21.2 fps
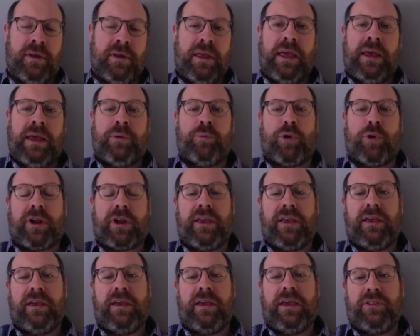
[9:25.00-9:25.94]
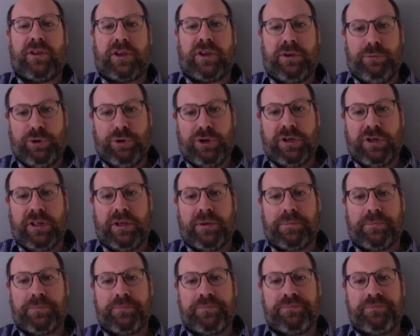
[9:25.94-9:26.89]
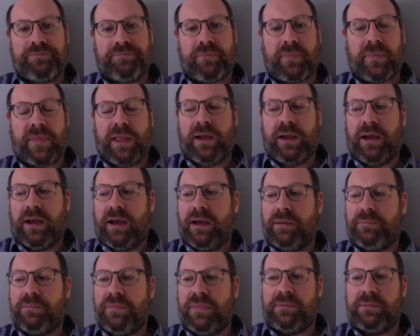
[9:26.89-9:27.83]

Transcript: and working in the community. Um, I